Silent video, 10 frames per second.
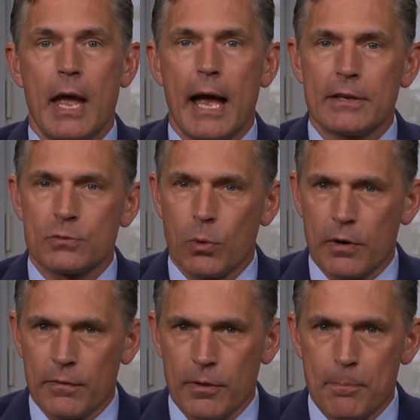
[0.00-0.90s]
as one
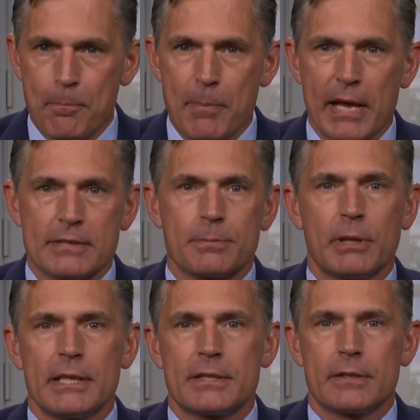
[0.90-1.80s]
of the best
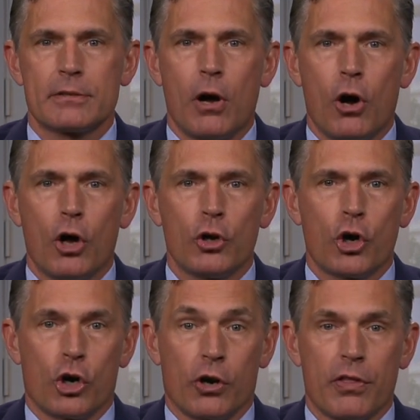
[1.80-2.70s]
places on
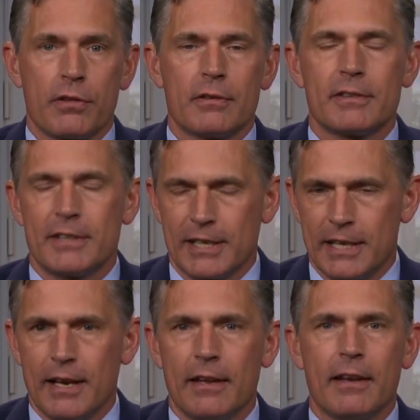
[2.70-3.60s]
Earth to
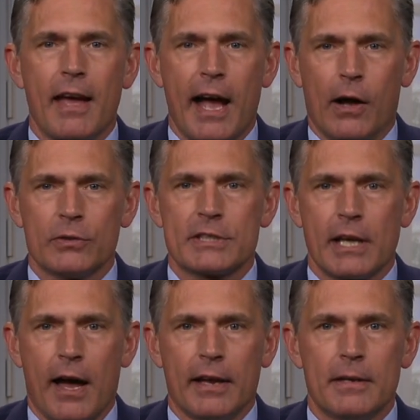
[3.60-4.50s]
get
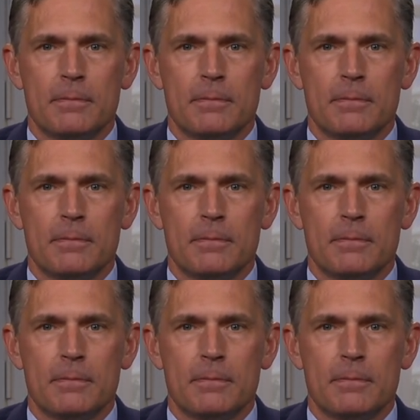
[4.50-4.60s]
outside.